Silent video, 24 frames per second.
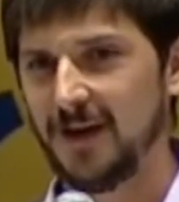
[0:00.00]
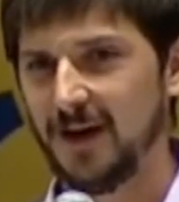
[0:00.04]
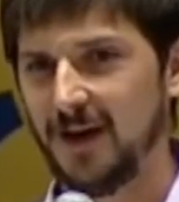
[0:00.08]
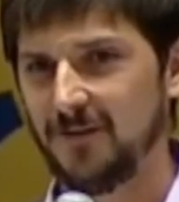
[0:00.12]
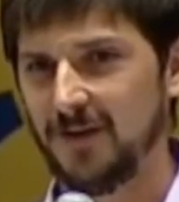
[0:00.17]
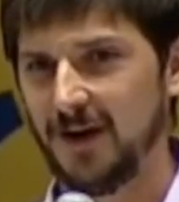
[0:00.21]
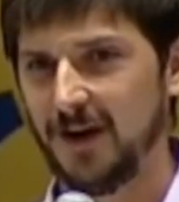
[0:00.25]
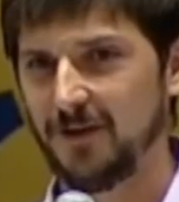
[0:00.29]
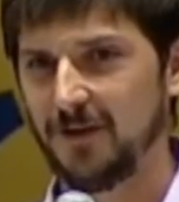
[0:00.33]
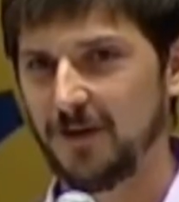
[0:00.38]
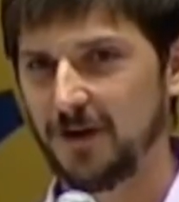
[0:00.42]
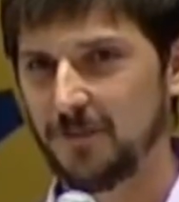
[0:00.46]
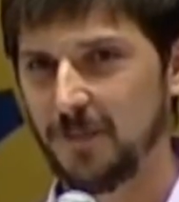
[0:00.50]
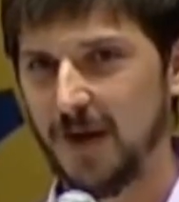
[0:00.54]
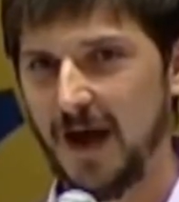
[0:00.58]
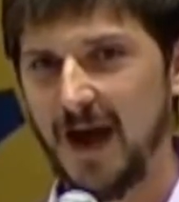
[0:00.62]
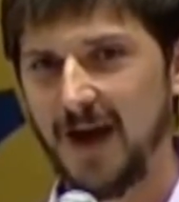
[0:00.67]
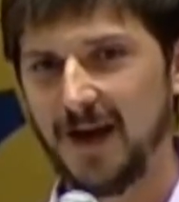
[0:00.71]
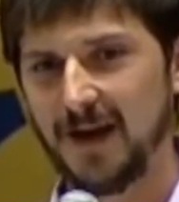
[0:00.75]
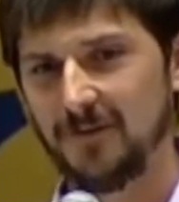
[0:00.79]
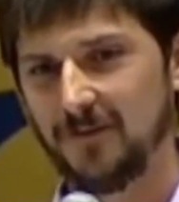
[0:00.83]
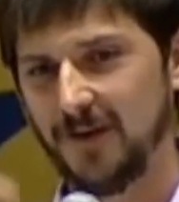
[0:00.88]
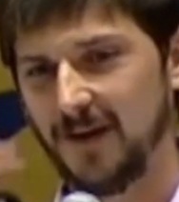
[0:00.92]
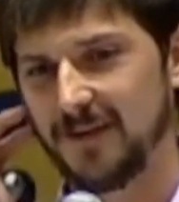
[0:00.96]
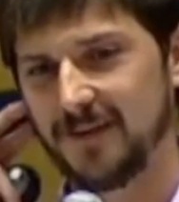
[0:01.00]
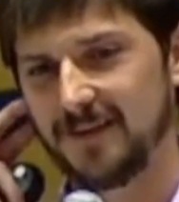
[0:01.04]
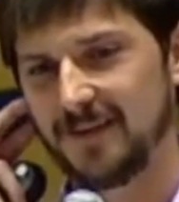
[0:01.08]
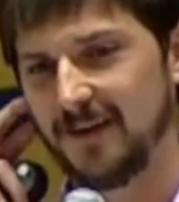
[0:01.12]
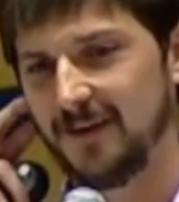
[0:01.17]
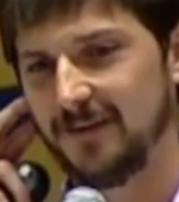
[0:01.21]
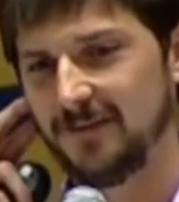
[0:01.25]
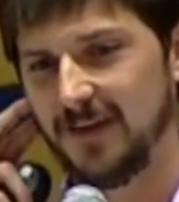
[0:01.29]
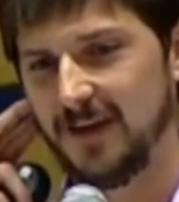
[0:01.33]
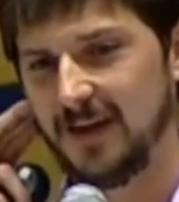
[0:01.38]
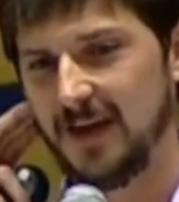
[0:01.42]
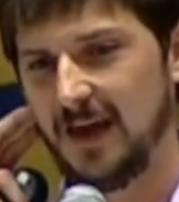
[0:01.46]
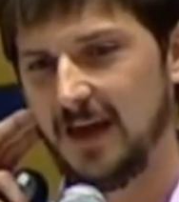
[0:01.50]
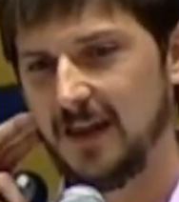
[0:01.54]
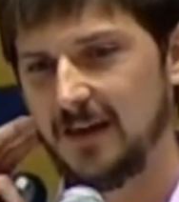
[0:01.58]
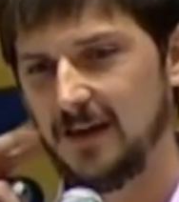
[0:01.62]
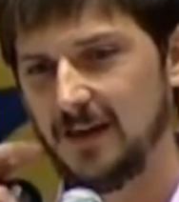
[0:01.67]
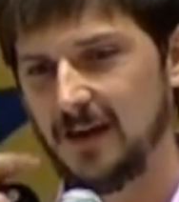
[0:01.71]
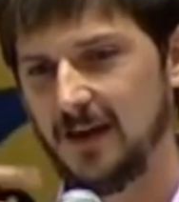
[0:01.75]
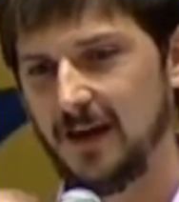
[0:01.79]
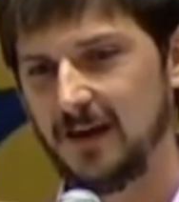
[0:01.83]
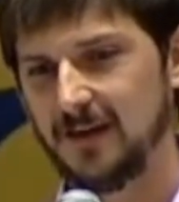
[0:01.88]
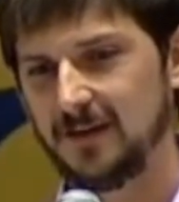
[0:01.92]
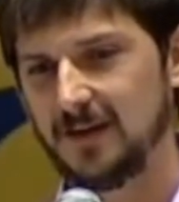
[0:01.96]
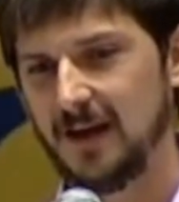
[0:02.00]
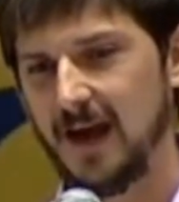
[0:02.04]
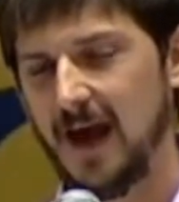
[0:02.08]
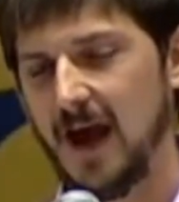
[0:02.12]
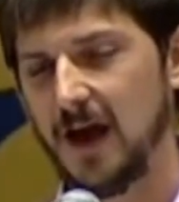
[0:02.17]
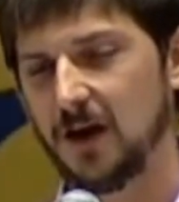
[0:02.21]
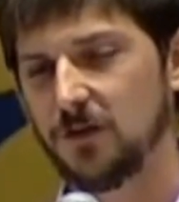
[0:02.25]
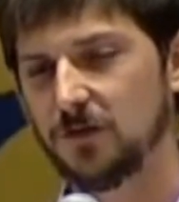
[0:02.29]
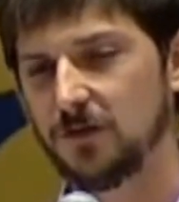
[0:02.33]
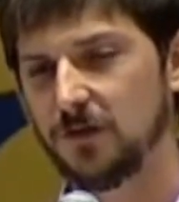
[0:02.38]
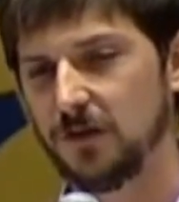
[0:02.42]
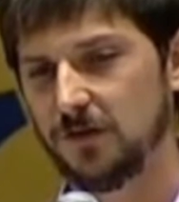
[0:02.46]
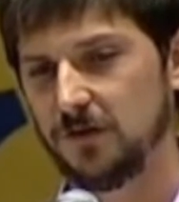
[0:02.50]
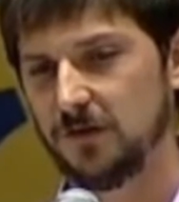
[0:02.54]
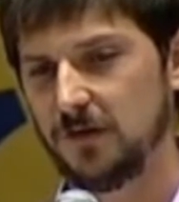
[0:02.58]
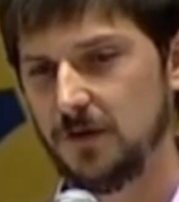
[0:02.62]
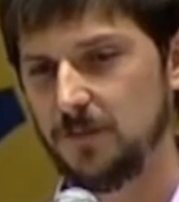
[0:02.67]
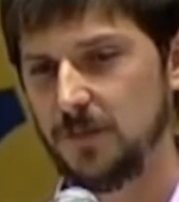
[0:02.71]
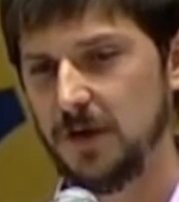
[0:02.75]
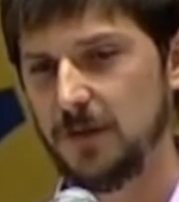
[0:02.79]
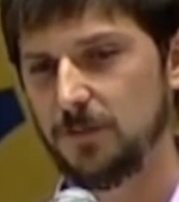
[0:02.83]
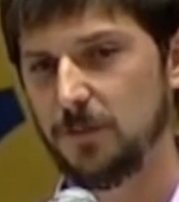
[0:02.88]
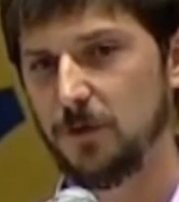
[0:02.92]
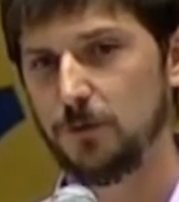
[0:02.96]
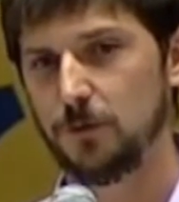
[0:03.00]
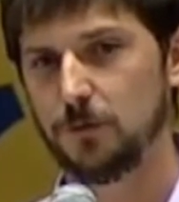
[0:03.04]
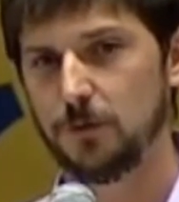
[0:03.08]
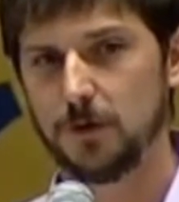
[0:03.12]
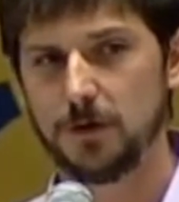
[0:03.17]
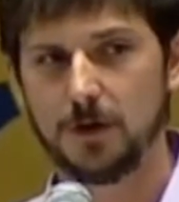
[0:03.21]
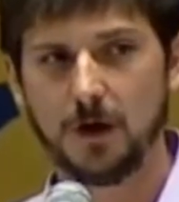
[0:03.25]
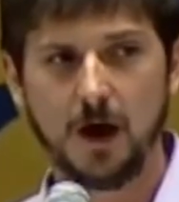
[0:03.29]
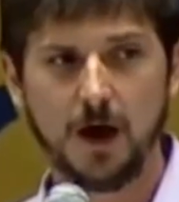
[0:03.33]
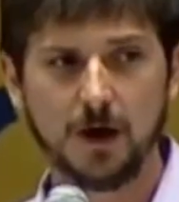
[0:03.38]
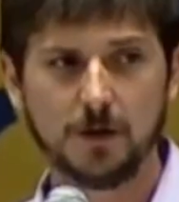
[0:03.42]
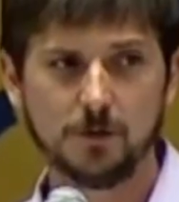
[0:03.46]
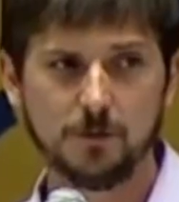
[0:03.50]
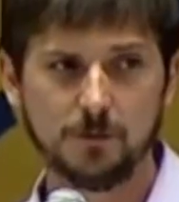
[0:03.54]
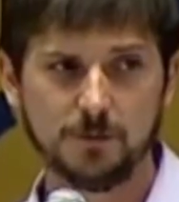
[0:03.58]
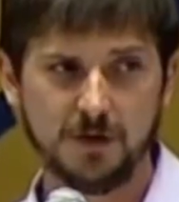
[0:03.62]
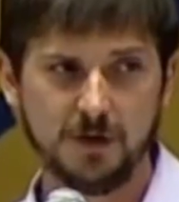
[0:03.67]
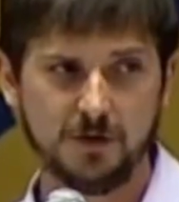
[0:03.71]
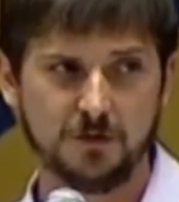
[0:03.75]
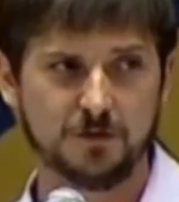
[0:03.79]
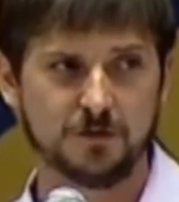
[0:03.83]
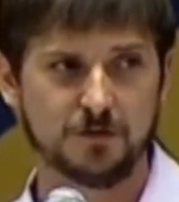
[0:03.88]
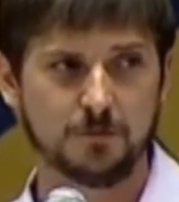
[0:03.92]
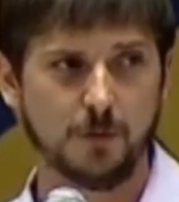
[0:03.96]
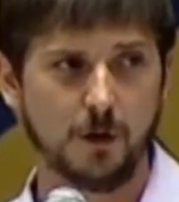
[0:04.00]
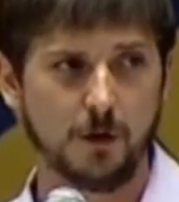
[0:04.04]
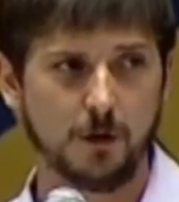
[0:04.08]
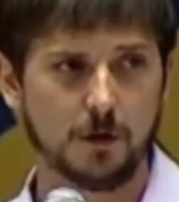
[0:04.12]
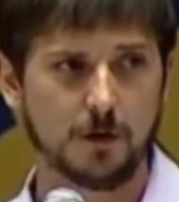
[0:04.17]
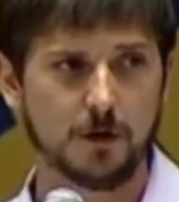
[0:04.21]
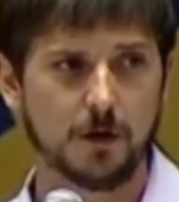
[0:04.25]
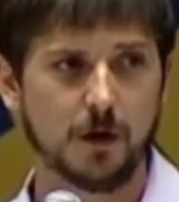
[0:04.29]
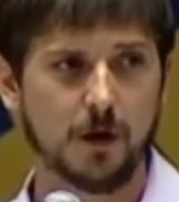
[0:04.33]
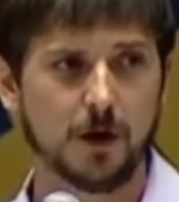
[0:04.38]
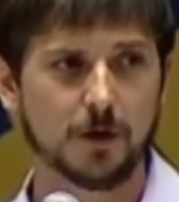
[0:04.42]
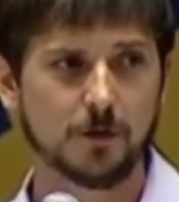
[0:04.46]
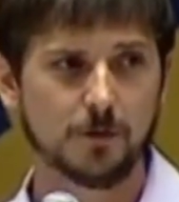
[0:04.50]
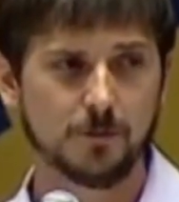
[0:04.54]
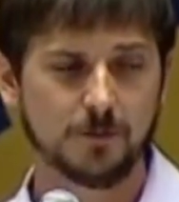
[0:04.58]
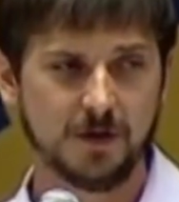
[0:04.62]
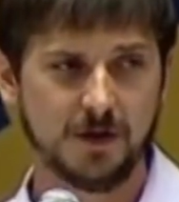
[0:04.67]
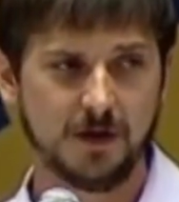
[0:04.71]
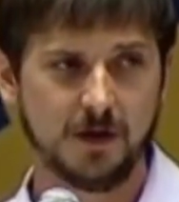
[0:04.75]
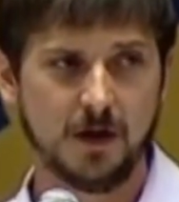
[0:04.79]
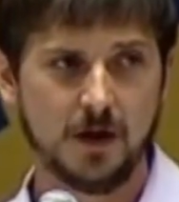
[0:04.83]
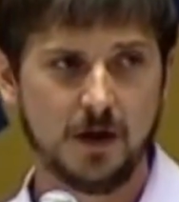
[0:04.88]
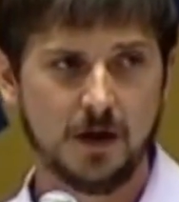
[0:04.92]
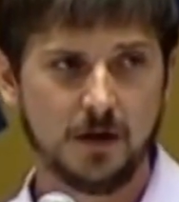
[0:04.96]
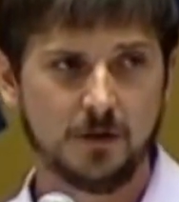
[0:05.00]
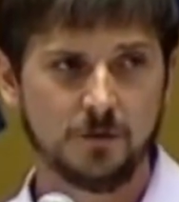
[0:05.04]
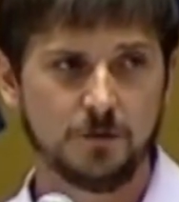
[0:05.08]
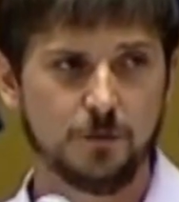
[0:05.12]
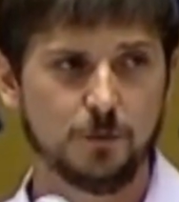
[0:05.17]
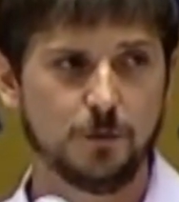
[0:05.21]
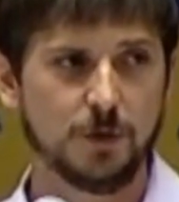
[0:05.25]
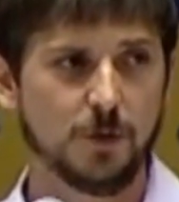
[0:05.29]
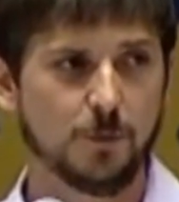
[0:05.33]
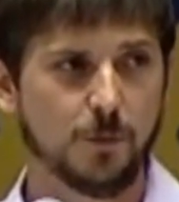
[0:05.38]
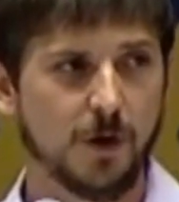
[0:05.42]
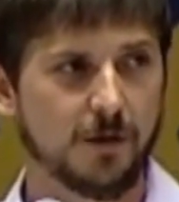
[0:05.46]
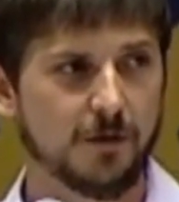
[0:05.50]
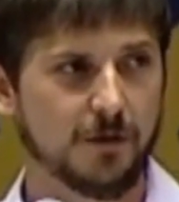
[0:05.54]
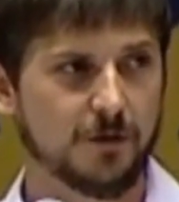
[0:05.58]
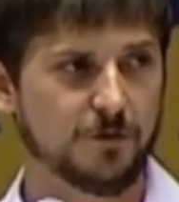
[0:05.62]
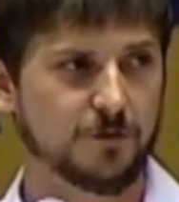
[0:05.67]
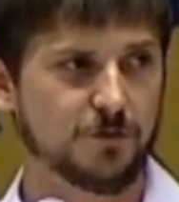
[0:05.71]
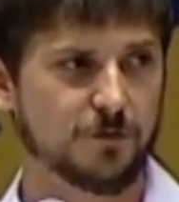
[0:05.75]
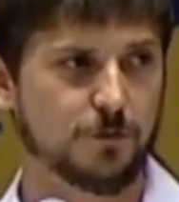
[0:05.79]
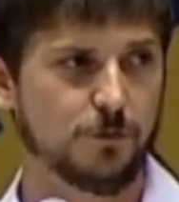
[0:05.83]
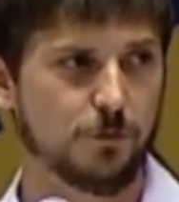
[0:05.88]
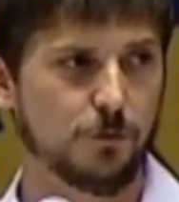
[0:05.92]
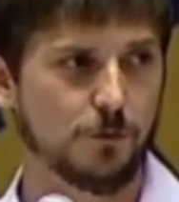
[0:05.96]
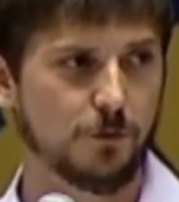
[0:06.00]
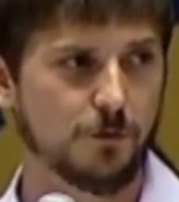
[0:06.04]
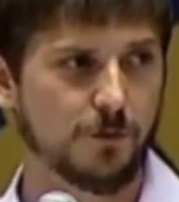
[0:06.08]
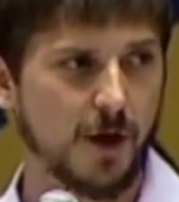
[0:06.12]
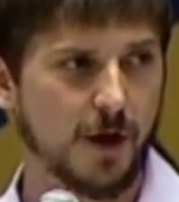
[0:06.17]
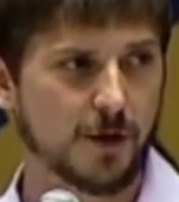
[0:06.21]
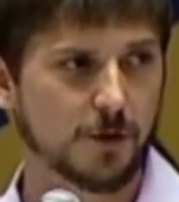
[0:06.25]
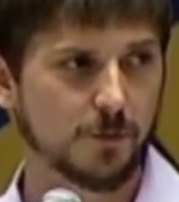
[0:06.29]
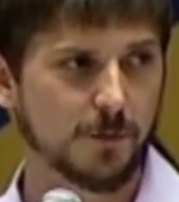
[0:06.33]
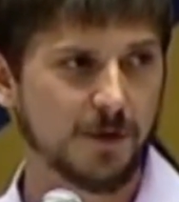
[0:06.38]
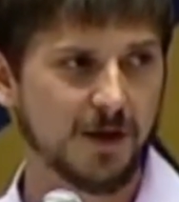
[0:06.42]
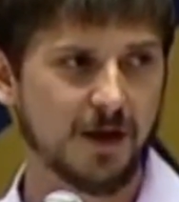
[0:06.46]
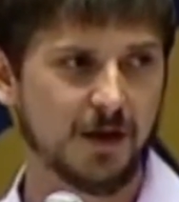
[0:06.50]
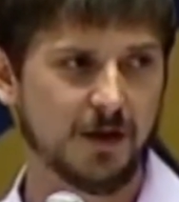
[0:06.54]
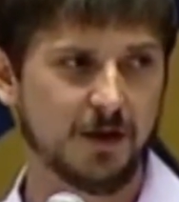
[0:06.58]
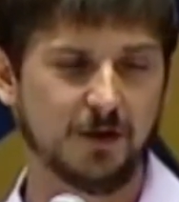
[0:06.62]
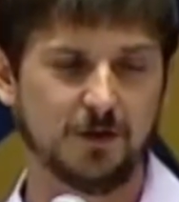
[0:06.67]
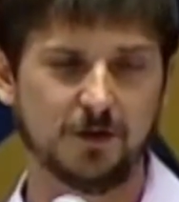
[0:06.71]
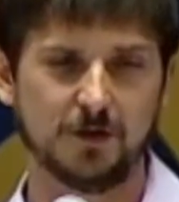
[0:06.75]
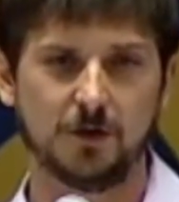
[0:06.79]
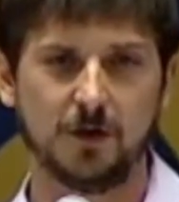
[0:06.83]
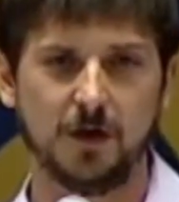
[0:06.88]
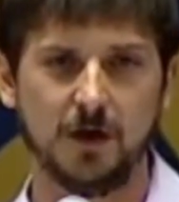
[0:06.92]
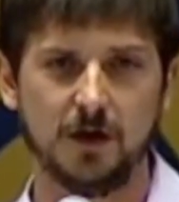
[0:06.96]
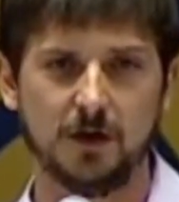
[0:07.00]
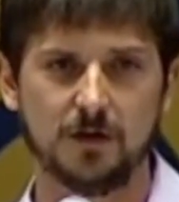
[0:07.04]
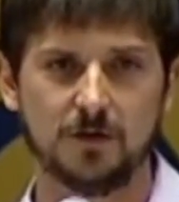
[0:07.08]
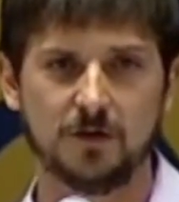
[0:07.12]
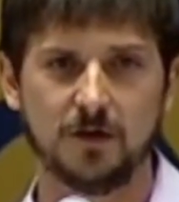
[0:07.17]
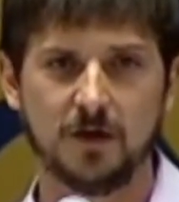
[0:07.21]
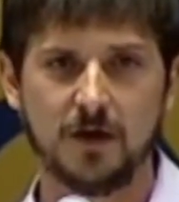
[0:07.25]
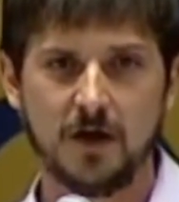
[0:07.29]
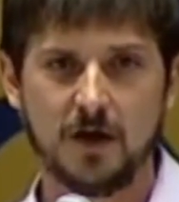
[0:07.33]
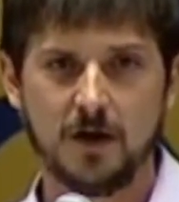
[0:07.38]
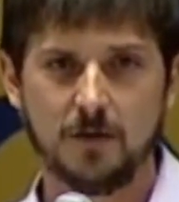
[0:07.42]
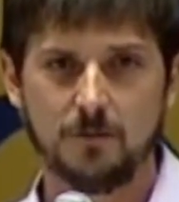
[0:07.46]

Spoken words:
I mean, I look back at myself, and to actually see people who are not only smart, not only doing well in school, not only getting good grades,